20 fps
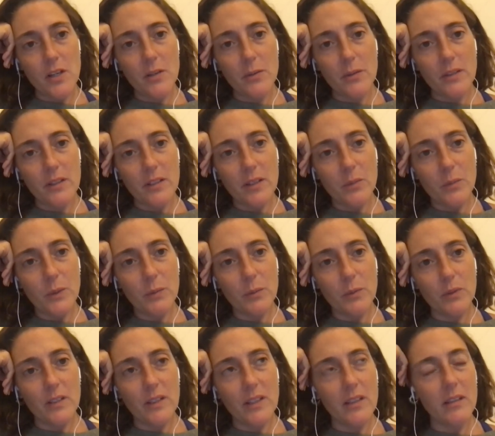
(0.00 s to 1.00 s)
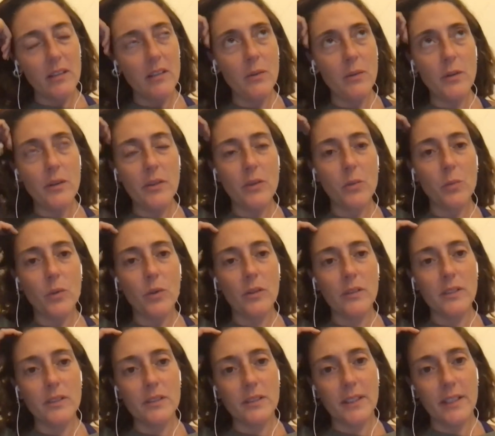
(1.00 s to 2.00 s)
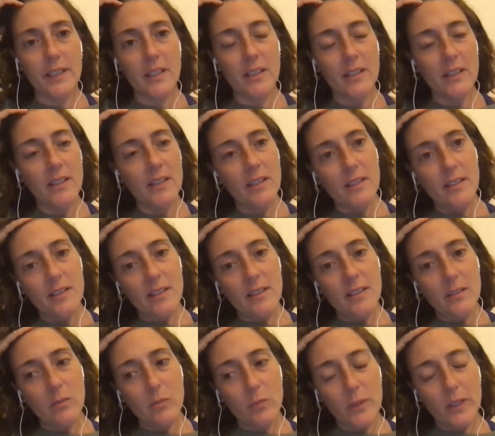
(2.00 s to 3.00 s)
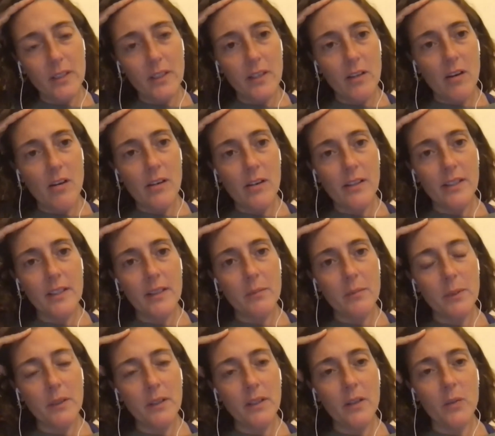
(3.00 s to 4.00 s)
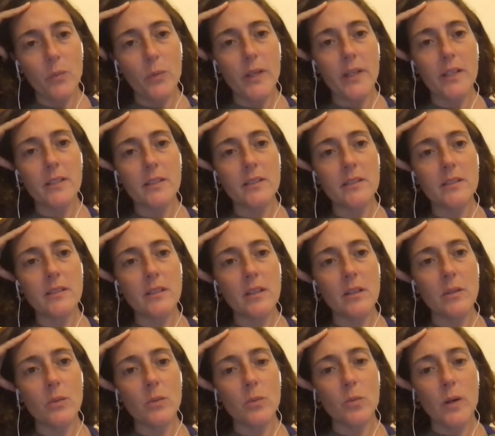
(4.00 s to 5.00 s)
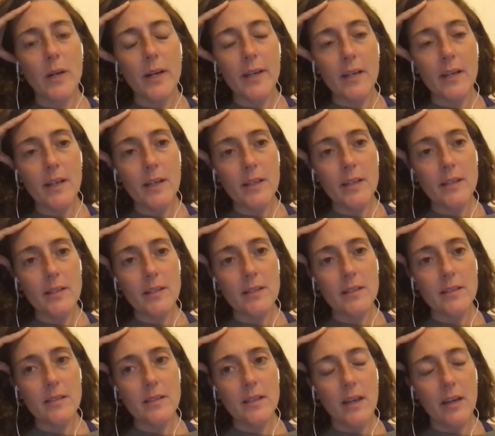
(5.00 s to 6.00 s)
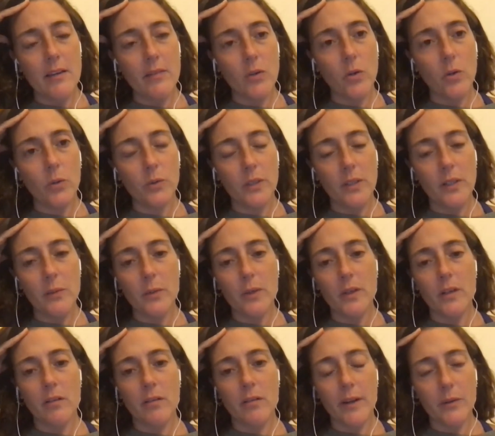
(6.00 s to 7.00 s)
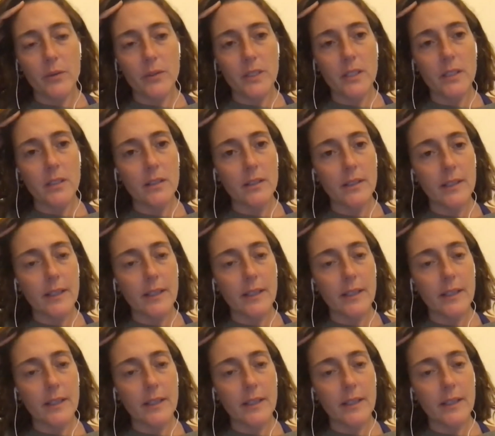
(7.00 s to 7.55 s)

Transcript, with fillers: And then we were like, you know what? The world is like really hard in a million ways. So why not have a whole network around it?